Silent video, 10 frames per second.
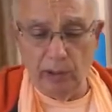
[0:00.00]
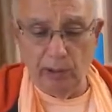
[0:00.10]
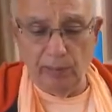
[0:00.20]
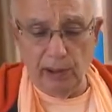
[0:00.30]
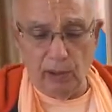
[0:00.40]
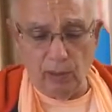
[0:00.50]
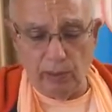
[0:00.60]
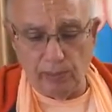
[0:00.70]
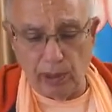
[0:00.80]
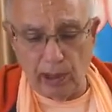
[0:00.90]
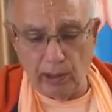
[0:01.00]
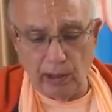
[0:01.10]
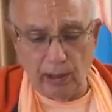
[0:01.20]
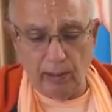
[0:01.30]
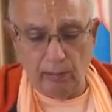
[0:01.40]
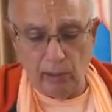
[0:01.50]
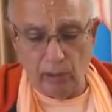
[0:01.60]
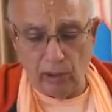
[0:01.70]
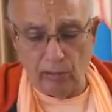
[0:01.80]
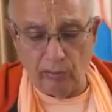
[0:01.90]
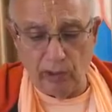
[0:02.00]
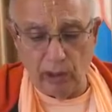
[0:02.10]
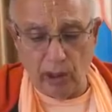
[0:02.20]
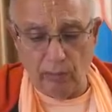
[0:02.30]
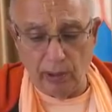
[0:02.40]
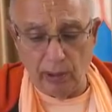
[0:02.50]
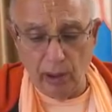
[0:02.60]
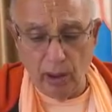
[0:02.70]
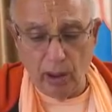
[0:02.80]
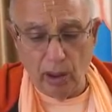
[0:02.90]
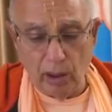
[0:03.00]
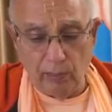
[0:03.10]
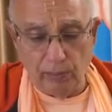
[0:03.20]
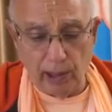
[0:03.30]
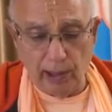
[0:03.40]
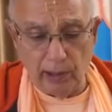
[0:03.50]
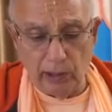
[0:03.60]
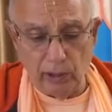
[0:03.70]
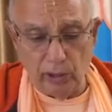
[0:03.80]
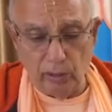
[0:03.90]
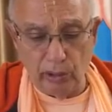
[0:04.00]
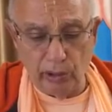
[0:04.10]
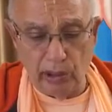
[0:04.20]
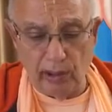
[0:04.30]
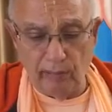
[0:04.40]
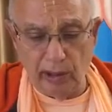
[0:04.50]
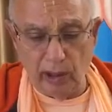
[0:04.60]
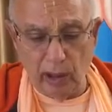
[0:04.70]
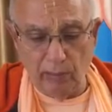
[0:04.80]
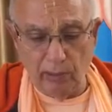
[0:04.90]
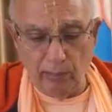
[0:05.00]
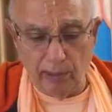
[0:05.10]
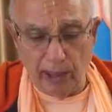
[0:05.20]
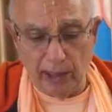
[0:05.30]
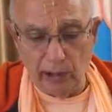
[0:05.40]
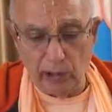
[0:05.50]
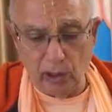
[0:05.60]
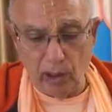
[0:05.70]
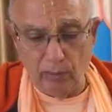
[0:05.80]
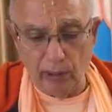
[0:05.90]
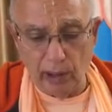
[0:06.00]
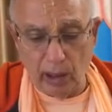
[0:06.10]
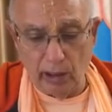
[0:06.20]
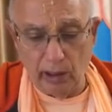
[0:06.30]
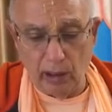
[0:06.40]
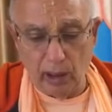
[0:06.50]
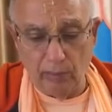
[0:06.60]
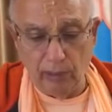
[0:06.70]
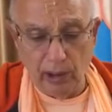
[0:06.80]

Below the planet named Goloka Vrindavan are the planets known as Devidam, Maheshdam, and Haridam.